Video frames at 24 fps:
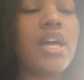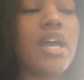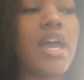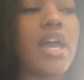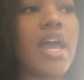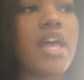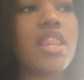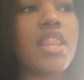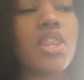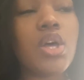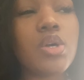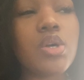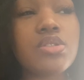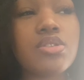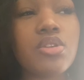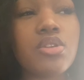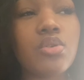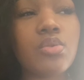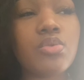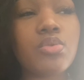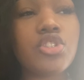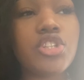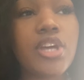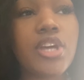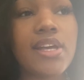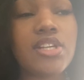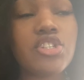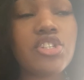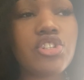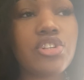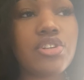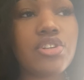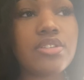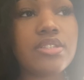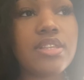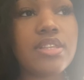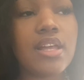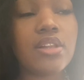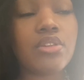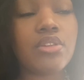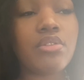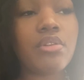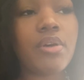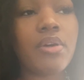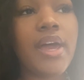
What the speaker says: and those little gestures, that little